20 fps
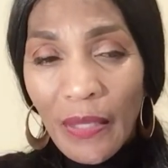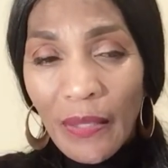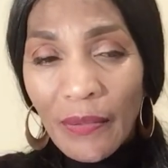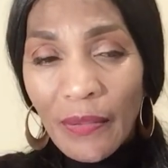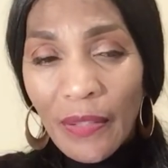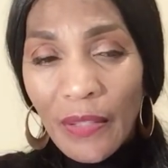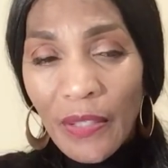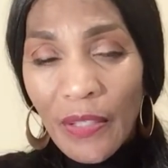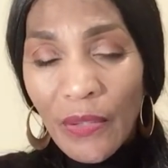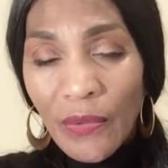
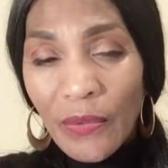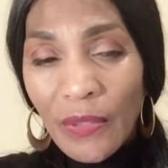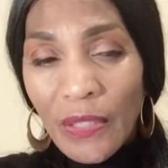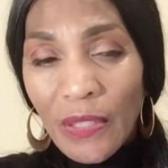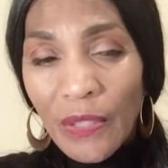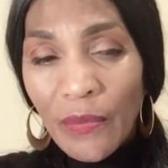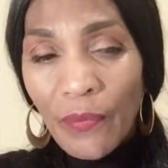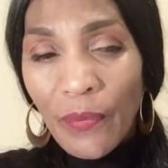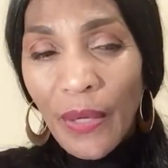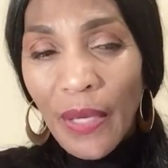the notes
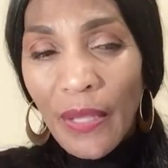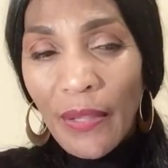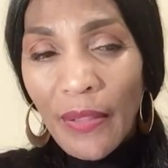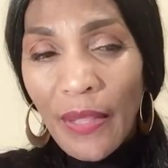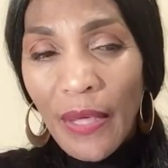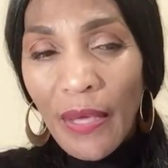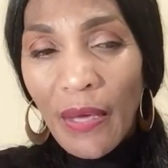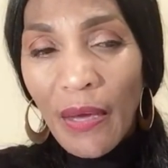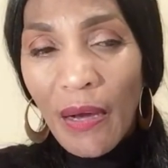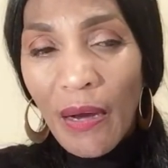the way
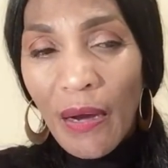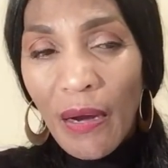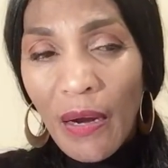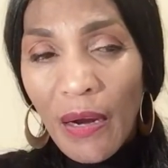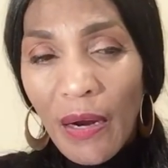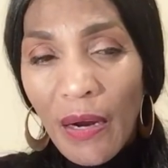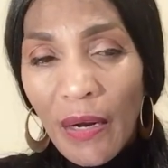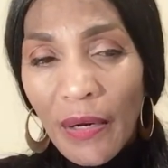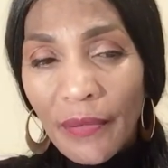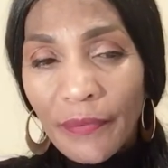they
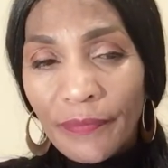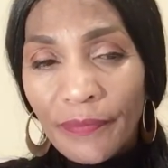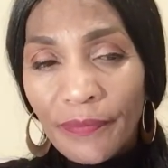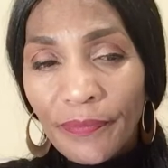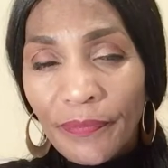are